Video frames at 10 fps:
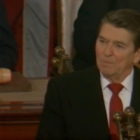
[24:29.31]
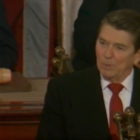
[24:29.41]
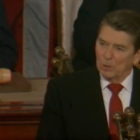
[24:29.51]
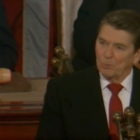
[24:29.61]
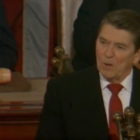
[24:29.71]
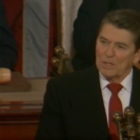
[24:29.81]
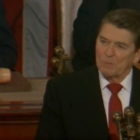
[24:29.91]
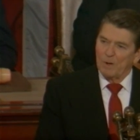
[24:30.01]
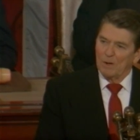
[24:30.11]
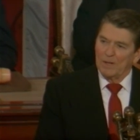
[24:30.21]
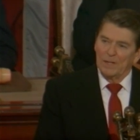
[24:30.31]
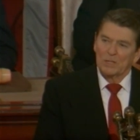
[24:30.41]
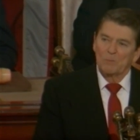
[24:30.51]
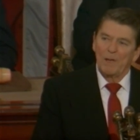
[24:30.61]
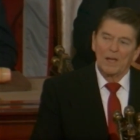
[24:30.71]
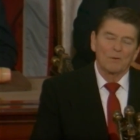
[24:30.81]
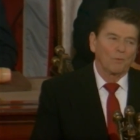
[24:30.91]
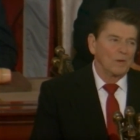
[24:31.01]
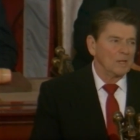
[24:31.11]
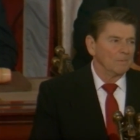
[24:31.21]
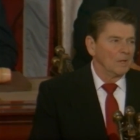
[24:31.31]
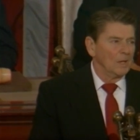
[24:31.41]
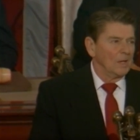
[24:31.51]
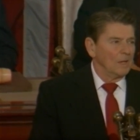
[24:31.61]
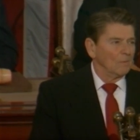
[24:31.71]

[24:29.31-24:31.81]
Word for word: build prosperity, and expand freedom